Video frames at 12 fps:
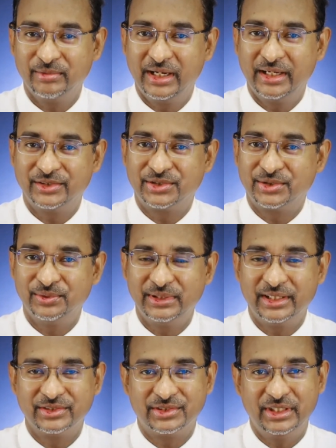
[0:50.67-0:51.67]
As soon
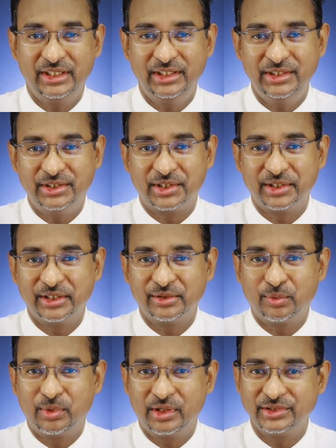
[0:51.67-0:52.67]
as the internet
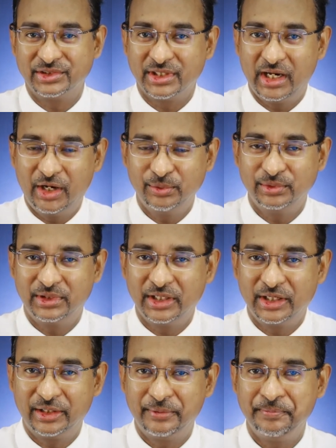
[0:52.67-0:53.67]
was out
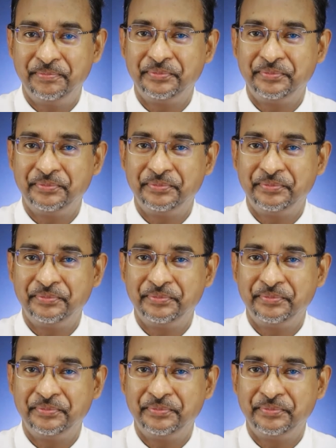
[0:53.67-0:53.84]
there,